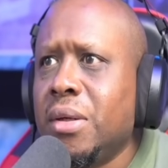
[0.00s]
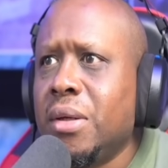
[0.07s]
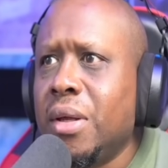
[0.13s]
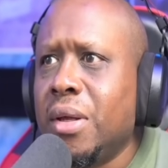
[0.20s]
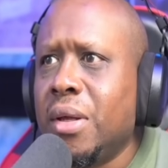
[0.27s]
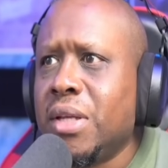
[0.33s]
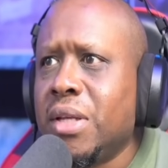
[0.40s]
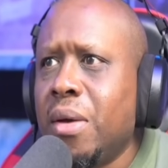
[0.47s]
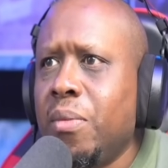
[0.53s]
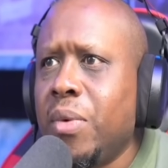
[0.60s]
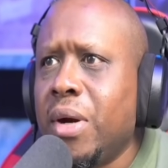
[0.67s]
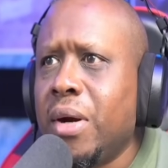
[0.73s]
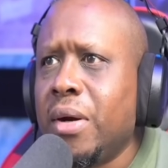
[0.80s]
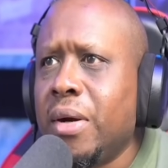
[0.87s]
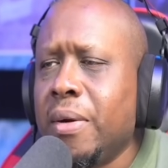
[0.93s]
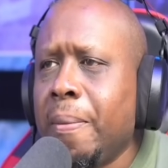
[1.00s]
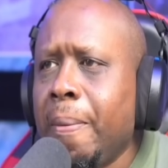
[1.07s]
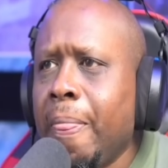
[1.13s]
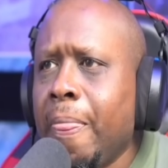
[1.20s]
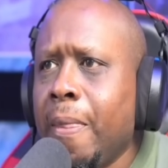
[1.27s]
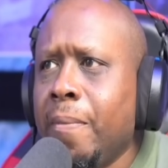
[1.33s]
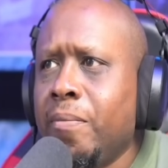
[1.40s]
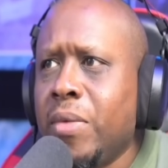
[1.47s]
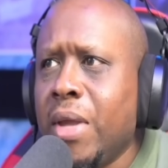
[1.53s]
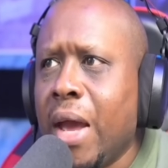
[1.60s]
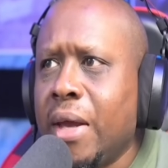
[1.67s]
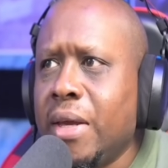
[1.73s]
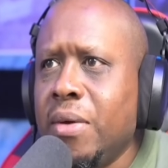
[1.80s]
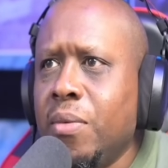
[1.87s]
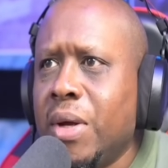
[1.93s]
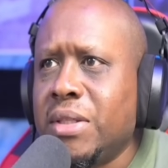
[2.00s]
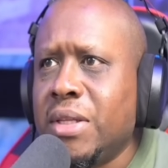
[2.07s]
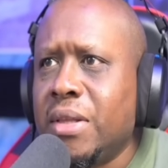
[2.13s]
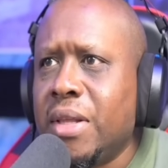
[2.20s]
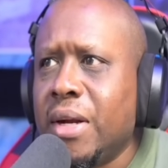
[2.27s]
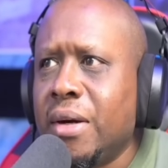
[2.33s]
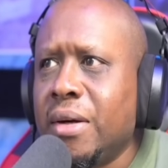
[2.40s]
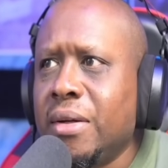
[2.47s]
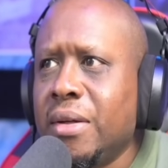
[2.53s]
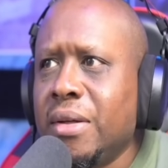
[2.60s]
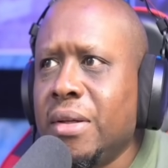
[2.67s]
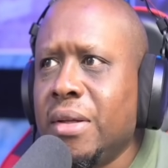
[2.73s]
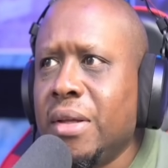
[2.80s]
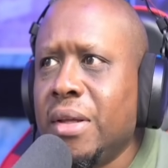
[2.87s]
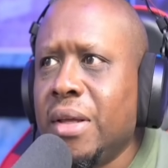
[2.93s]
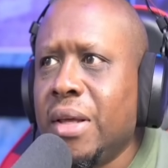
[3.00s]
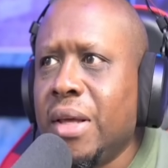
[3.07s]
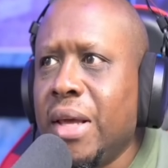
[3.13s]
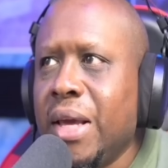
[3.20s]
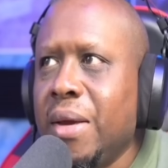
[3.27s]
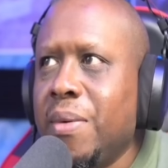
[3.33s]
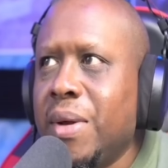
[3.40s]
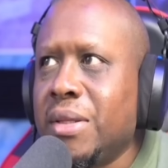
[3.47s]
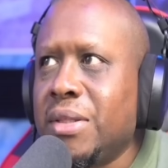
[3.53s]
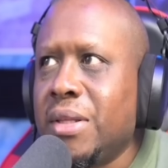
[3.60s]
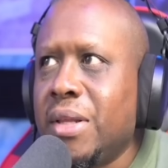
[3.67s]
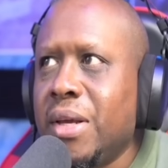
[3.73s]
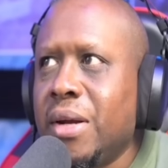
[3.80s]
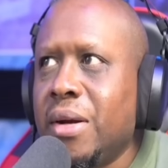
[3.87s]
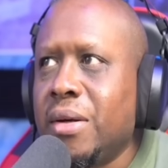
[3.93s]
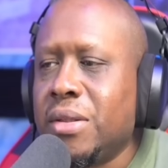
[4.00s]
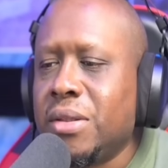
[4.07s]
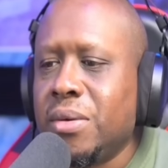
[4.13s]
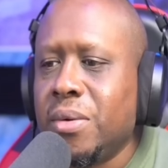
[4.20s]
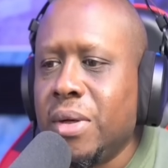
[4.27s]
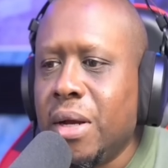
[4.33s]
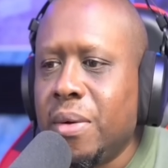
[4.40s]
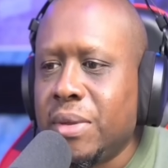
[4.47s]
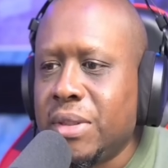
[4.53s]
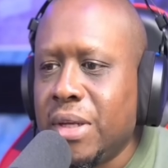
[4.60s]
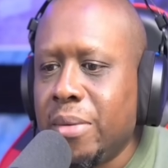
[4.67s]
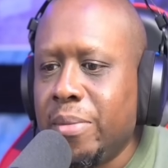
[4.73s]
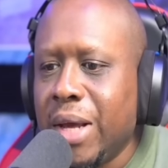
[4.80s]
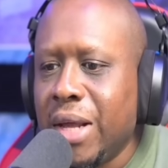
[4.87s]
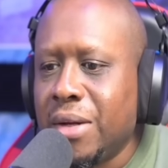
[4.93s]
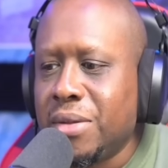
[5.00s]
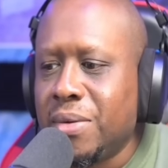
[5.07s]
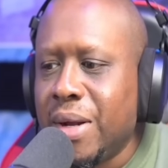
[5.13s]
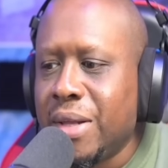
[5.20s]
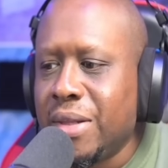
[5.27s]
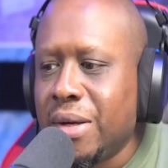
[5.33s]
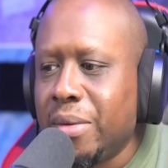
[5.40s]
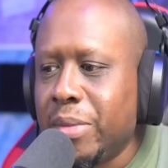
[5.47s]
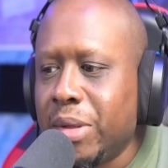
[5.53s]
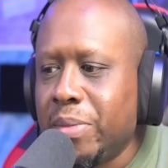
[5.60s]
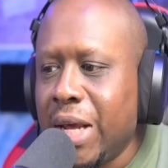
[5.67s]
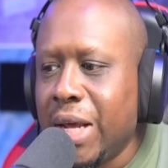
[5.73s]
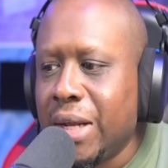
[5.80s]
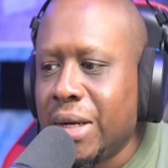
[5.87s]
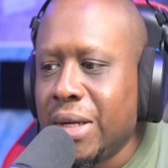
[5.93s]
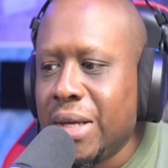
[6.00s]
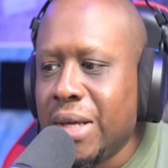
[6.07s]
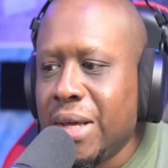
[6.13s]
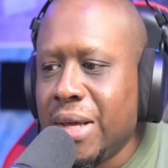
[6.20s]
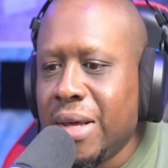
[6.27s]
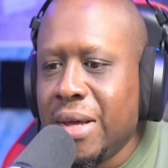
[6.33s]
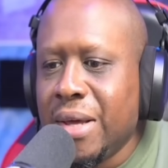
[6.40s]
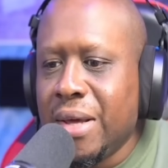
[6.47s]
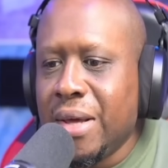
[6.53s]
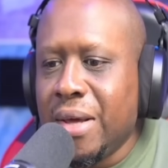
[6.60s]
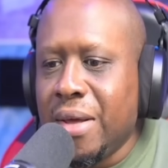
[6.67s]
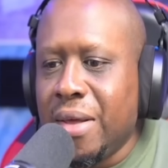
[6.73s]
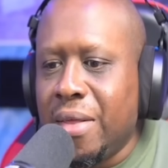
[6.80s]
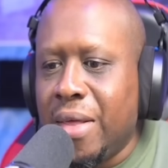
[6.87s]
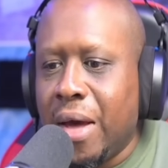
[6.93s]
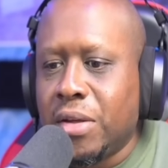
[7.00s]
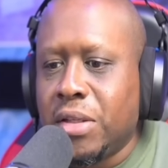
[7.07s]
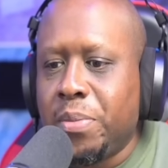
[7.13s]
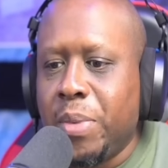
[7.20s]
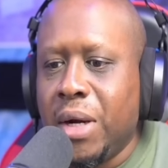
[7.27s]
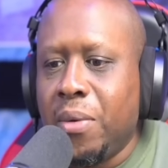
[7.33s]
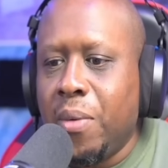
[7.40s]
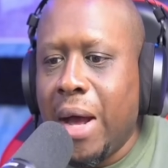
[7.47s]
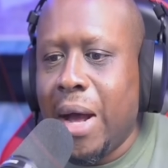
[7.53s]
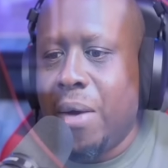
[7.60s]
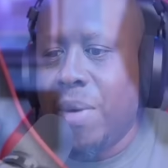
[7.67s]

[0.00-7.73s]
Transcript: uh, somewhere. Yeah, he wasn't there. He wasn't there in the studio with Skip Bayless right there. But man, that was pretty wild